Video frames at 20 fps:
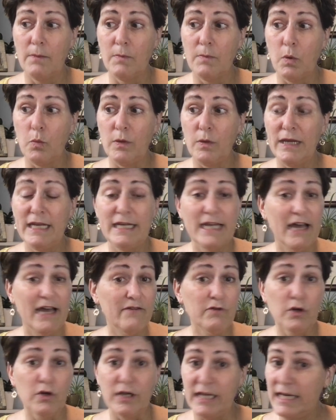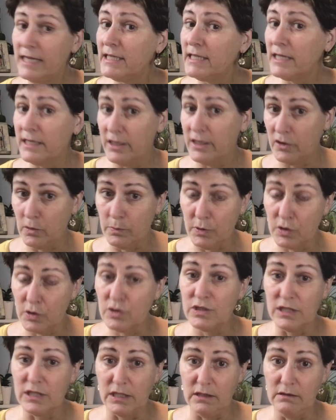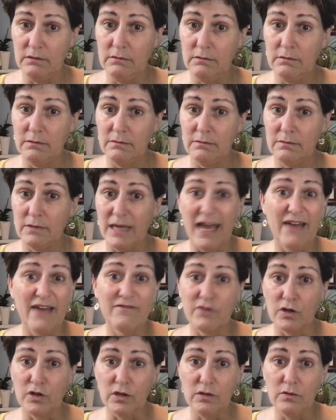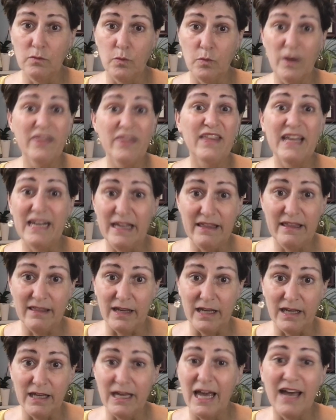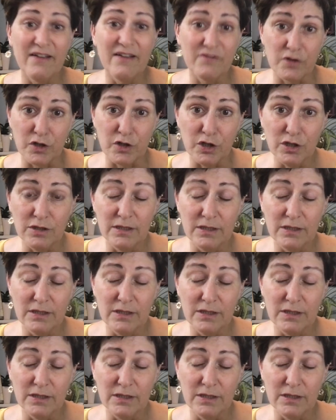We never hit another person ever with anything ever.